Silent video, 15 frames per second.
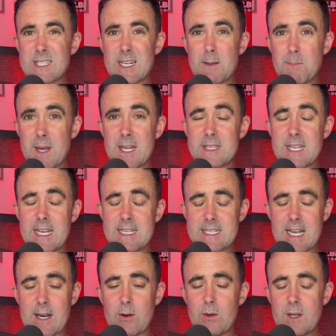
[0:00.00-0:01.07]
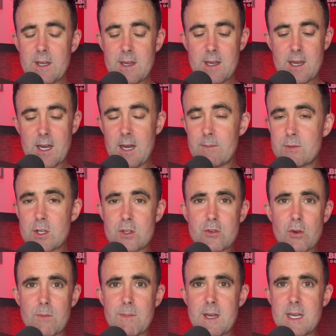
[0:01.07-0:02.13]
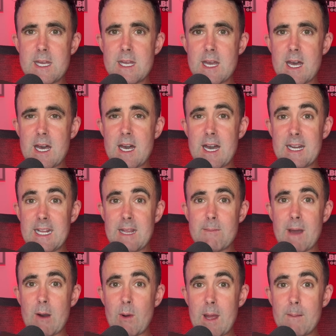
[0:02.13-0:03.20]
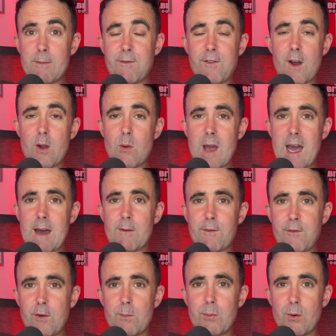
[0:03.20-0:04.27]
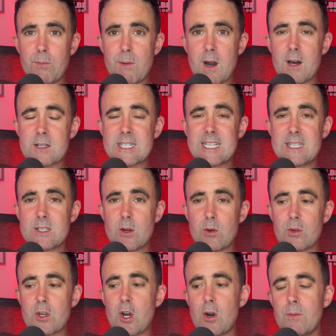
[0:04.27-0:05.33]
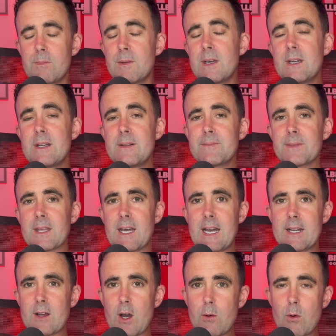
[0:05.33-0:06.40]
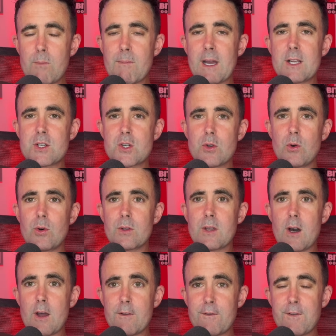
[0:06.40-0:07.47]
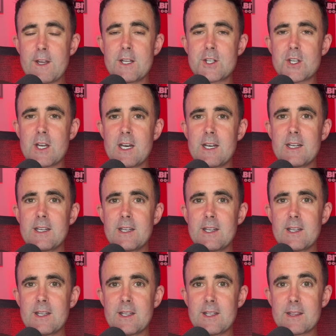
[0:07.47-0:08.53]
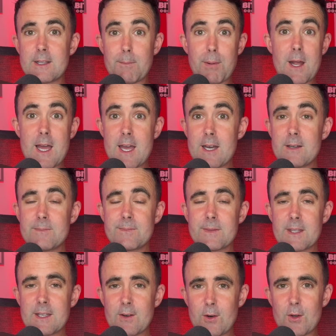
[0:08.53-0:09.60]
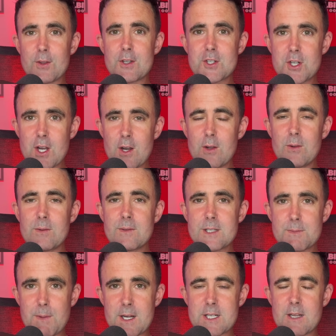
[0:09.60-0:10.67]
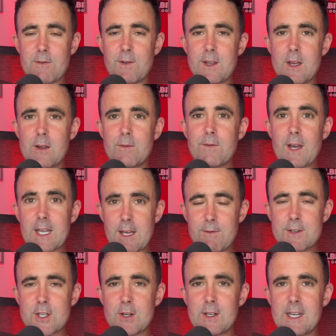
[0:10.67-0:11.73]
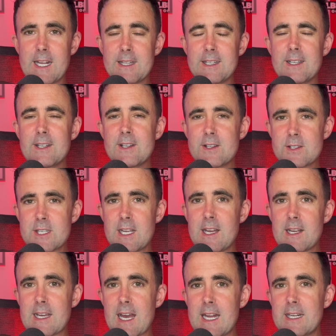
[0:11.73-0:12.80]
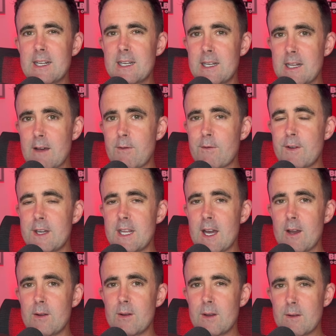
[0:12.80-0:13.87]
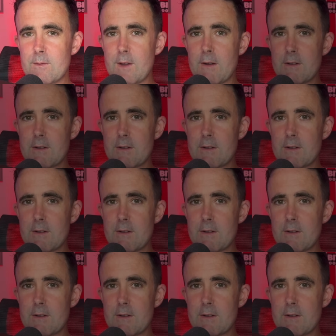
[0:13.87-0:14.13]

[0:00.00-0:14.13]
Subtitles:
a bit of detail, just drop me an email, info@footballmartin.com, and I will make sure that I feature the player on the show, especially for you. Thank you for tuning in. See you again in another video very